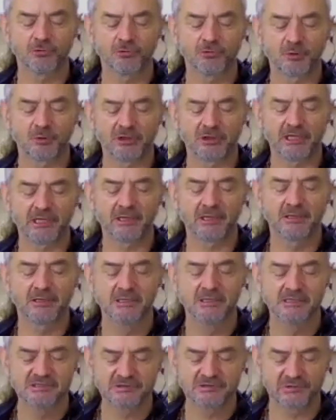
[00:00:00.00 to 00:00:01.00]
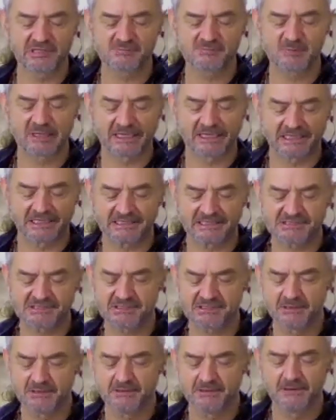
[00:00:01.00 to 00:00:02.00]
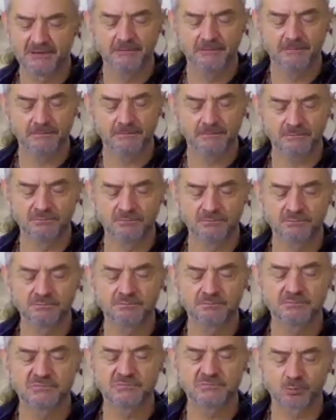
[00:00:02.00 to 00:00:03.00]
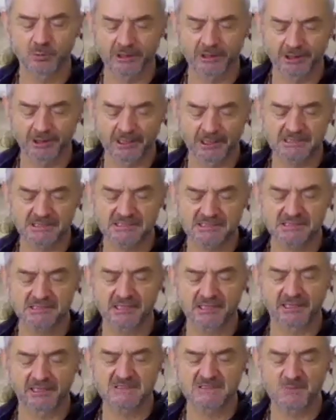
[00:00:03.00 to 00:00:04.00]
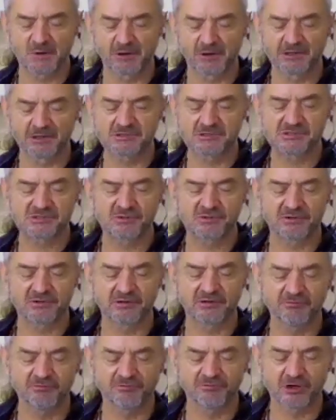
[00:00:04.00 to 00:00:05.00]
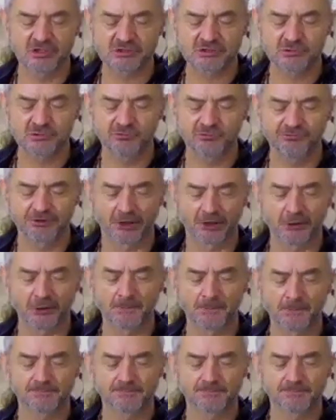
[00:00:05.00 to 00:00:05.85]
your body to this place, to witness and experience the vertical flow.